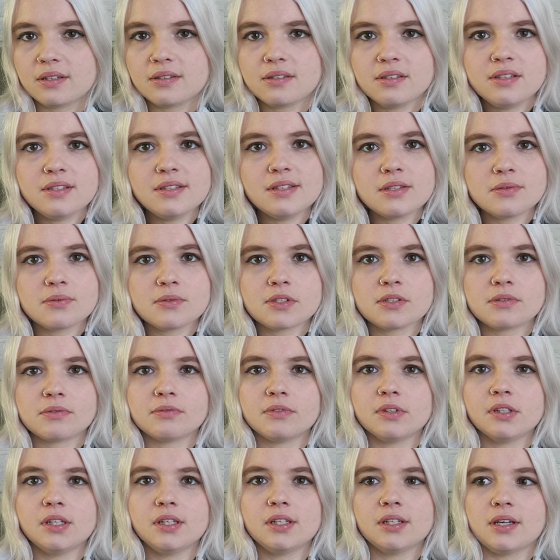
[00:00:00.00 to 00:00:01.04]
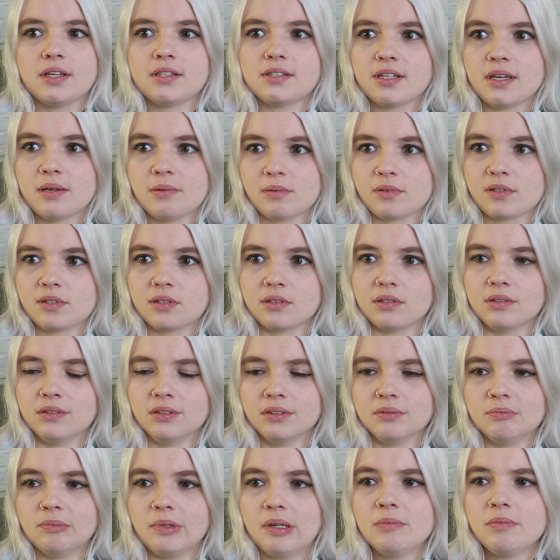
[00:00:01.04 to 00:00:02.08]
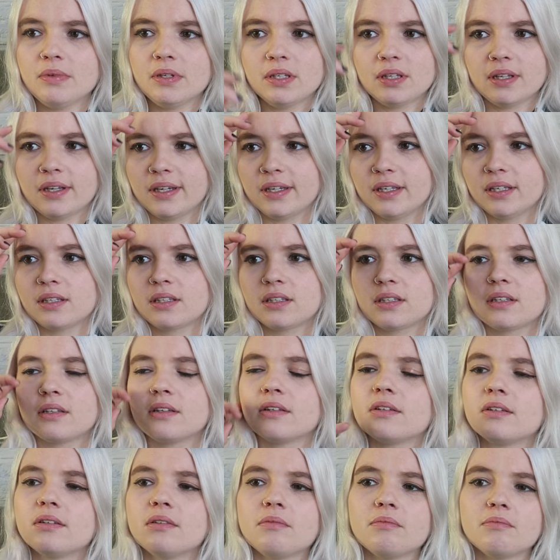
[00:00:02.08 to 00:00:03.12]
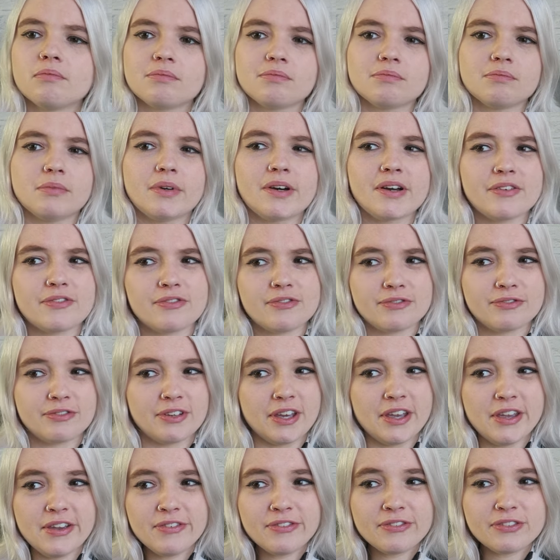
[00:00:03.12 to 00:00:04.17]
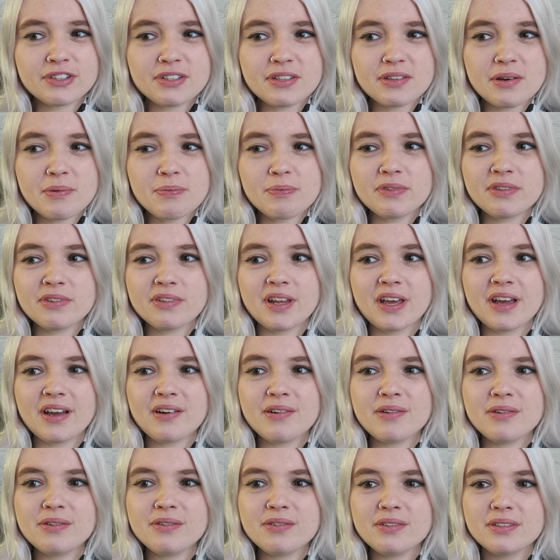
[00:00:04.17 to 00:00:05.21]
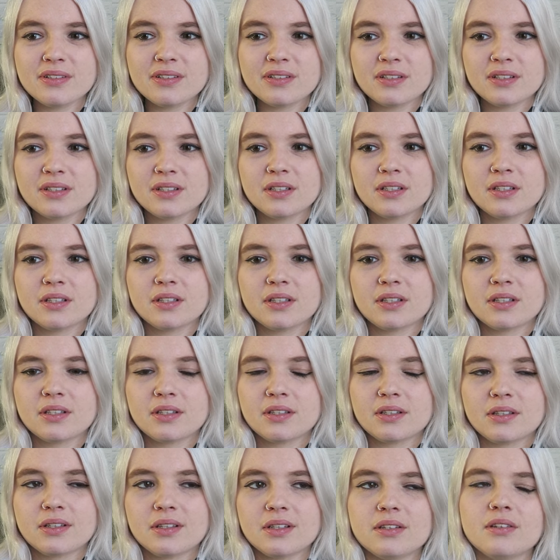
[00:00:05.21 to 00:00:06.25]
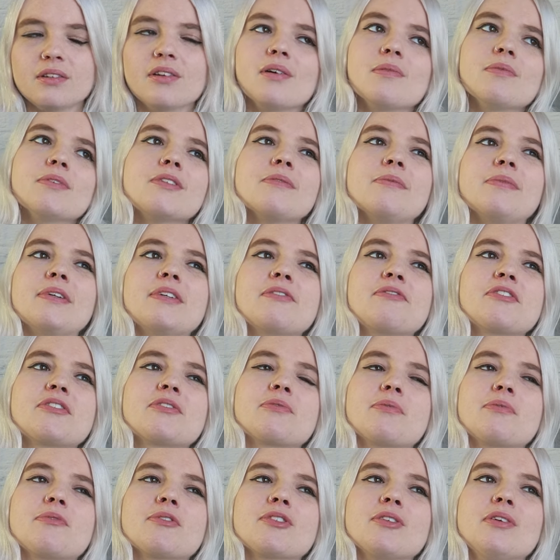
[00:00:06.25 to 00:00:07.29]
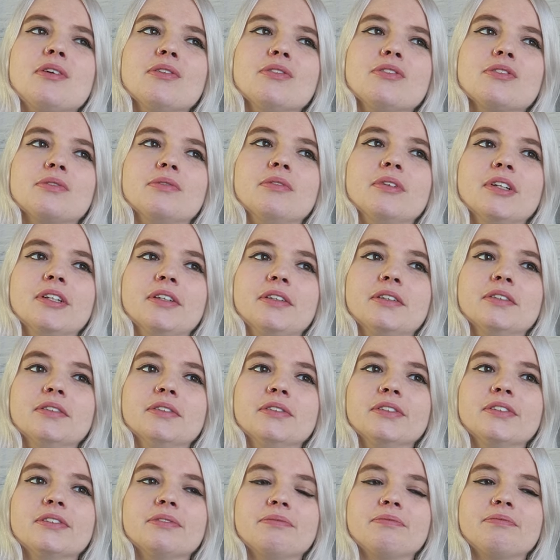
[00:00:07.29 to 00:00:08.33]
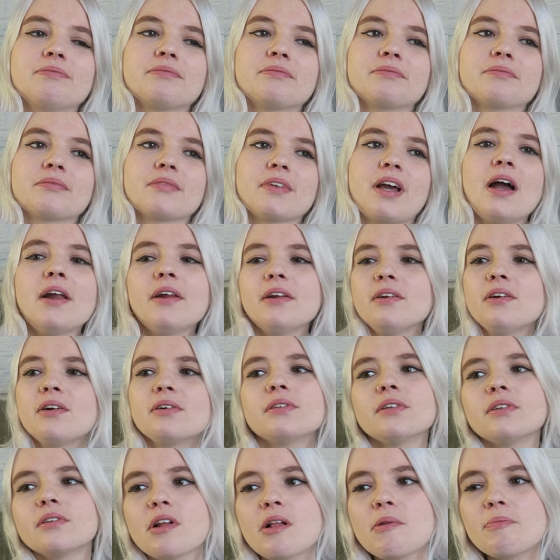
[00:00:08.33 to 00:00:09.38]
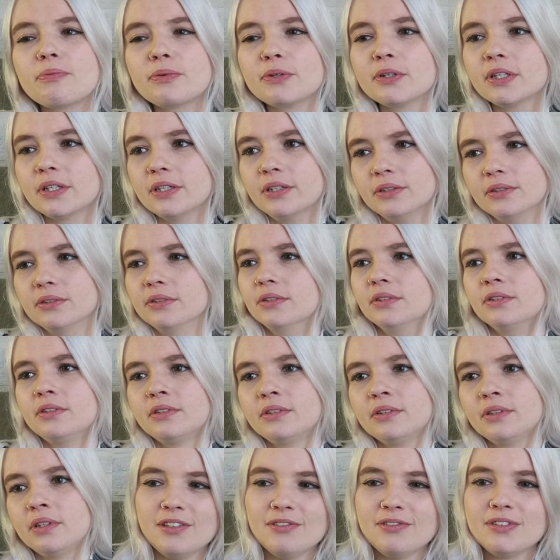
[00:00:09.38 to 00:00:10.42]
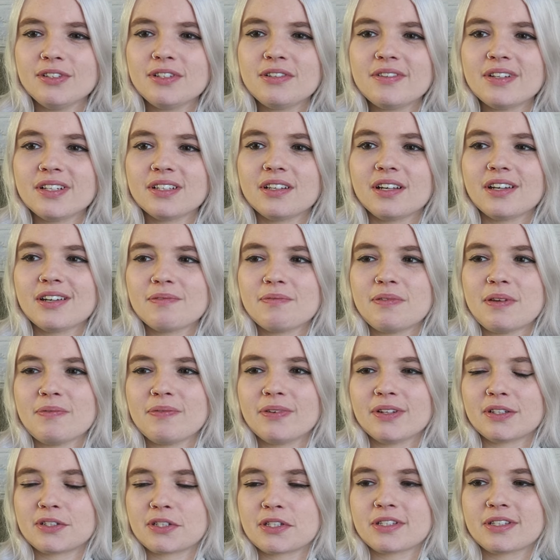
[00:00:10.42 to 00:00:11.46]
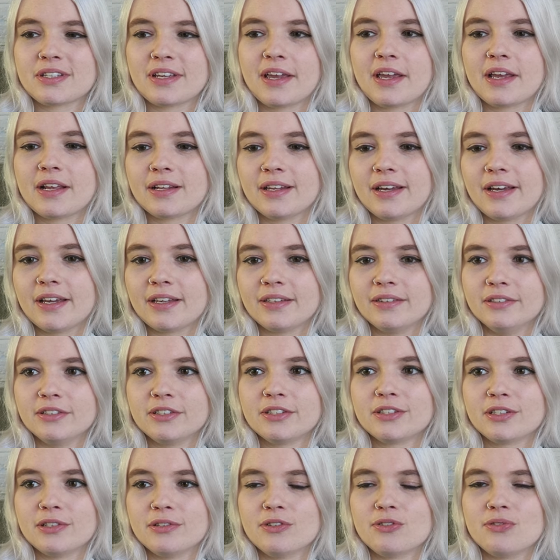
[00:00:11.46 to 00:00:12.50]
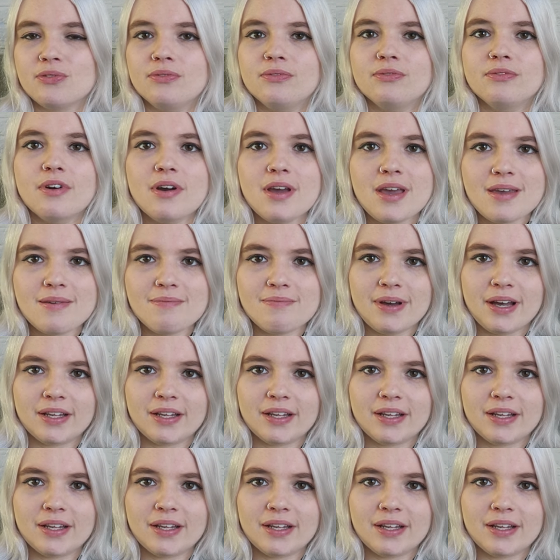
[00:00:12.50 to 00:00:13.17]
I think this was a really nice episode. Maybe like my favorite up to now. No, but the previous one was also really good. I don't know, they're all pretty good. Even though a lot of people are saying like this show is way